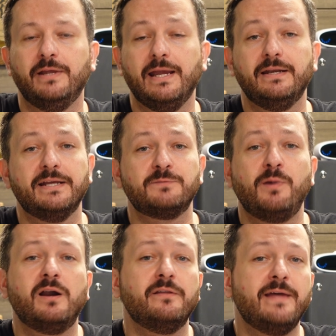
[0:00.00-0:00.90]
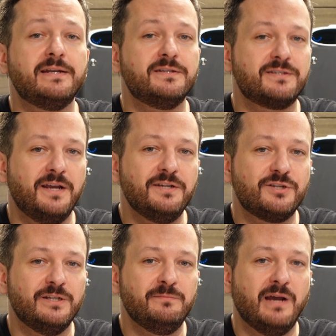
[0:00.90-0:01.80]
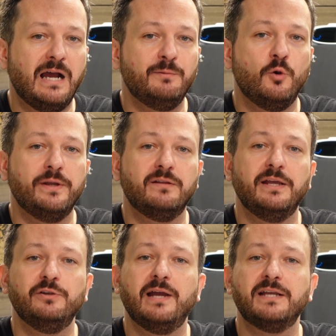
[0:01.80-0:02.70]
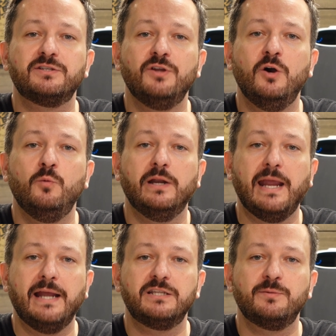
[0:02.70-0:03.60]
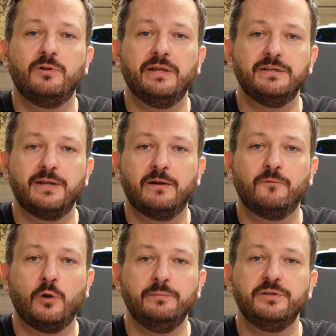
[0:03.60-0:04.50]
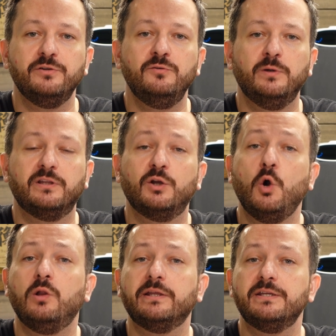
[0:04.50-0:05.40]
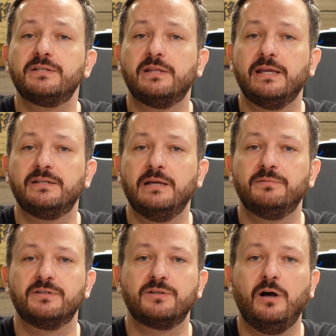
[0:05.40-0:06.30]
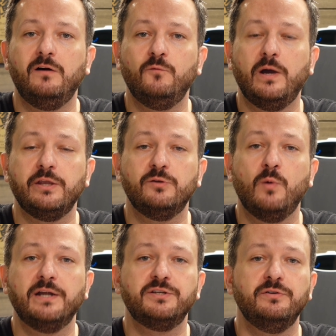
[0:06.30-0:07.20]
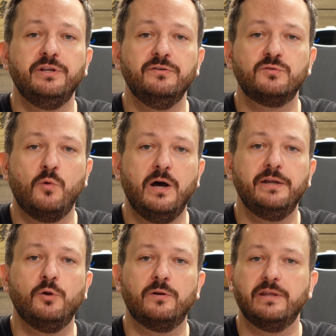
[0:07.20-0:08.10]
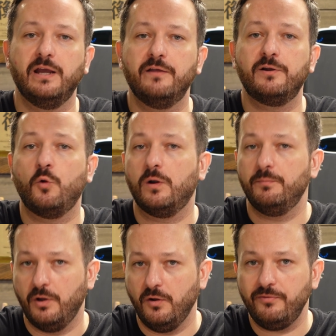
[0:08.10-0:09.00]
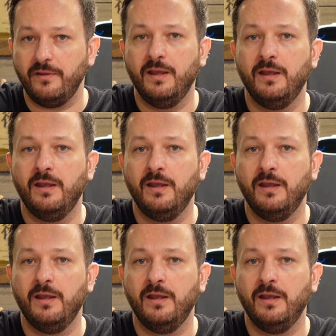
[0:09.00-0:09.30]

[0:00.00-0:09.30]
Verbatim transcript: And as part of that discussion, I'm going to let you guys know what Ansible and Terraform do, what the goal is that they attempt to solve, why you'd want to use one or the other or both.